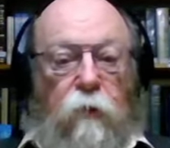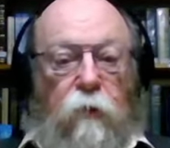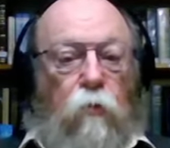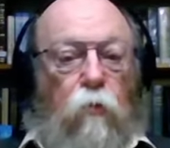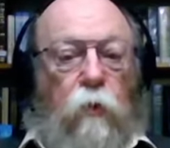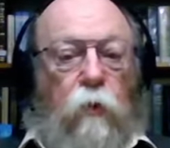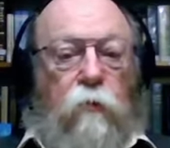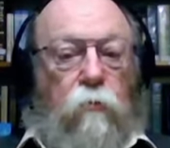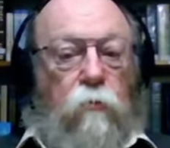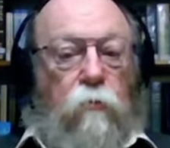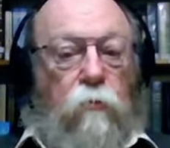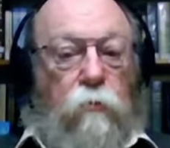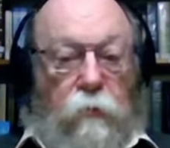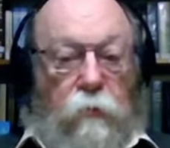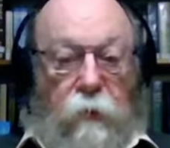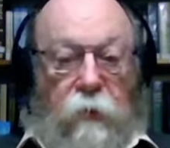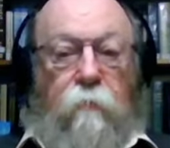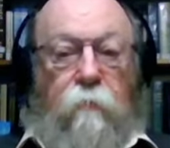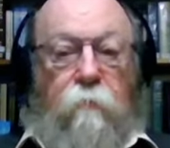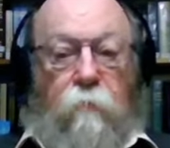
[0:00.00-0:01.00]
We call it
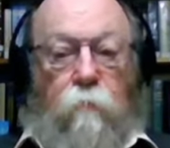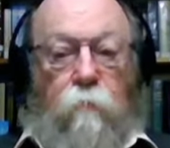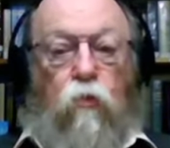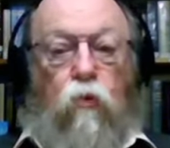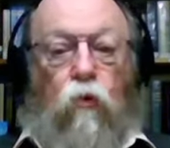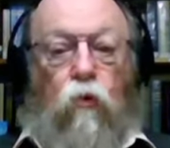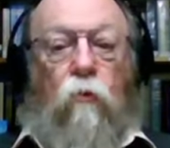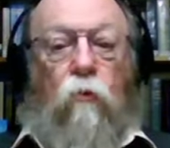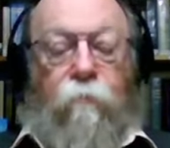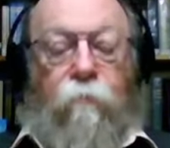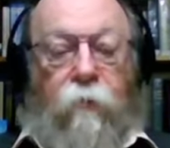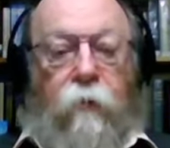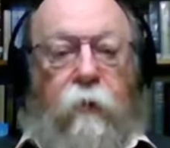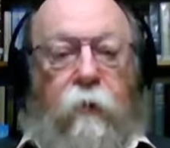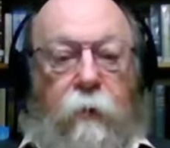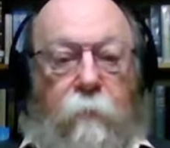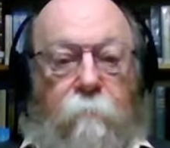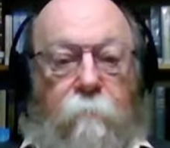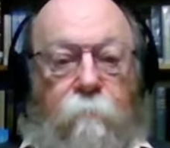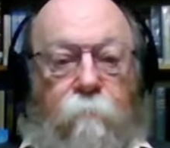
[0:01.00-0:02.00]
cherem
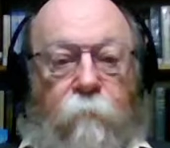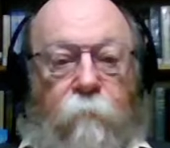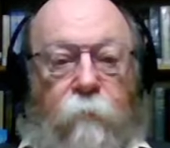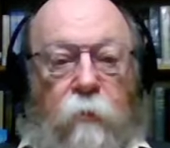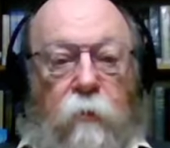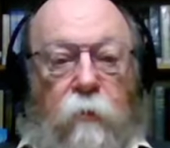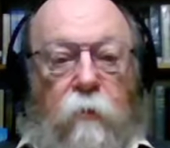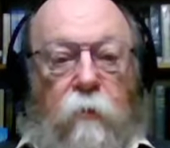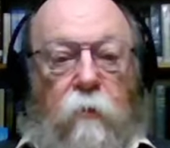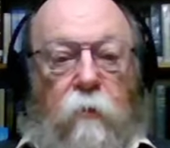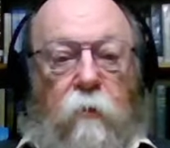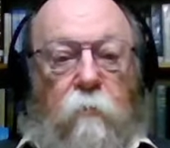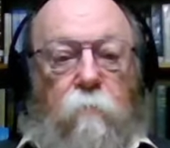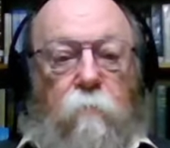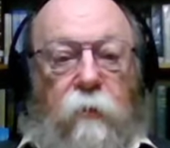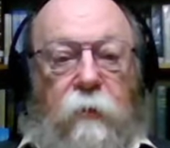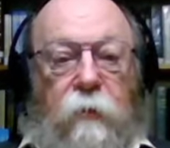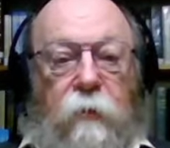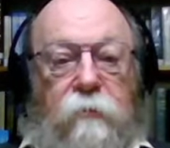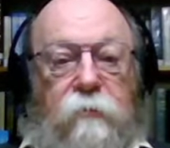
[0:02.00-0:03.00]
warfare.
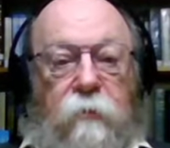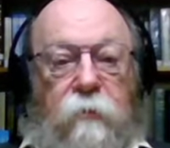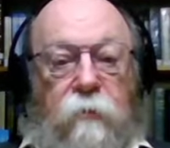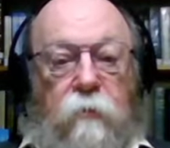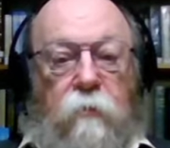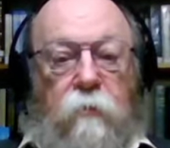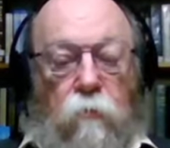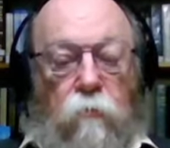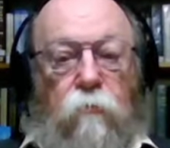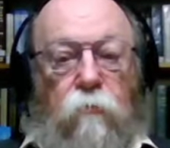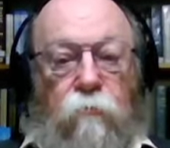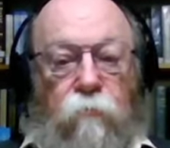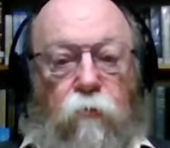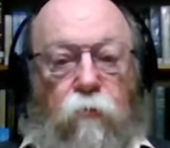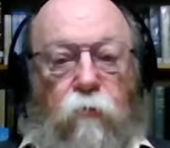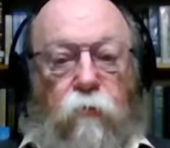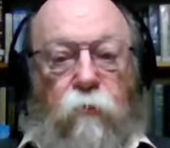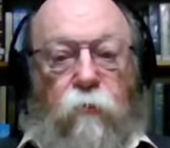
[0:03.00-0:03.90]
But here's a little clue for you.